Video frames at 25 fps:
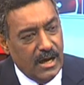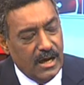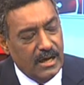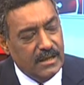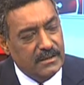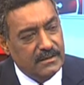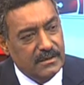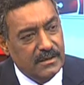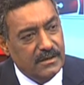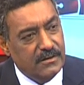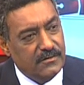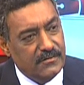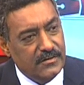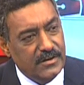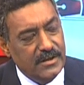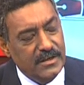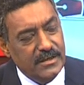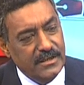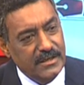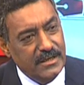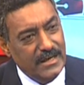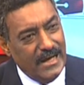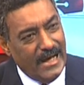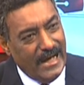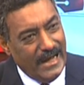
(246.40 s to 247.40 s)
are they
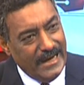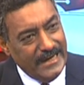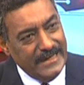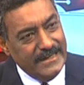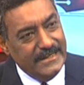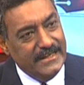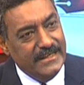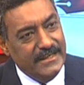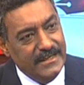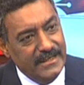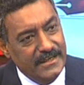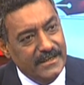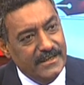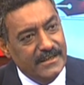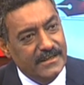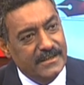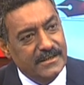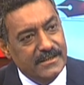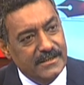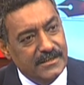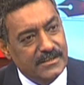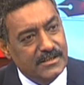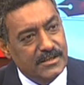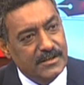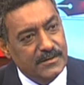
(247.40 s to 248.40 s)
really ideal
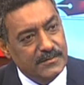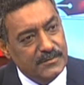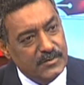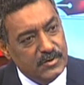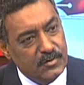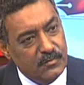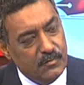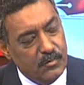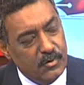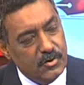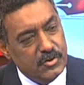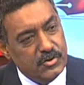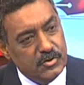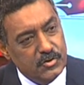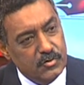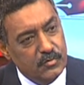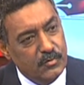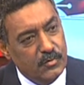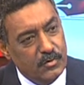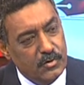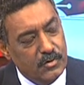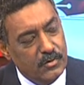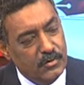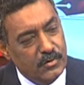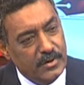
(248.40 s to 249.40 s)
in terms of what you
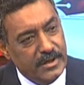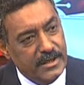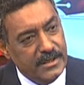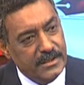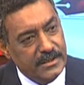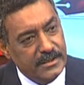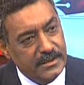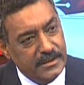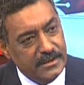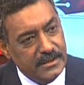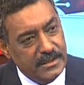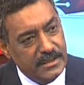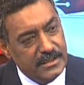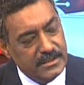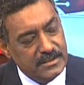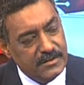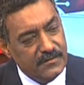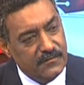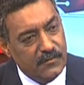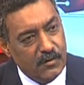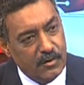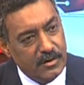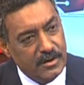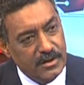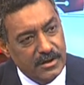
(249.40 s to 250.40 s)
would look at it as a
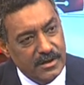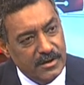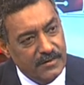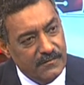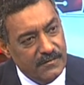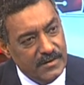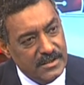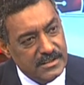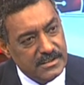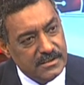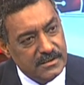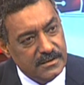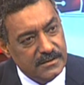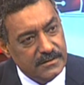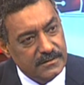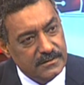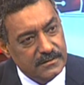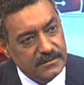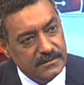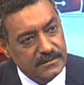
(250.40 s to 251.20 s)
foreign investor?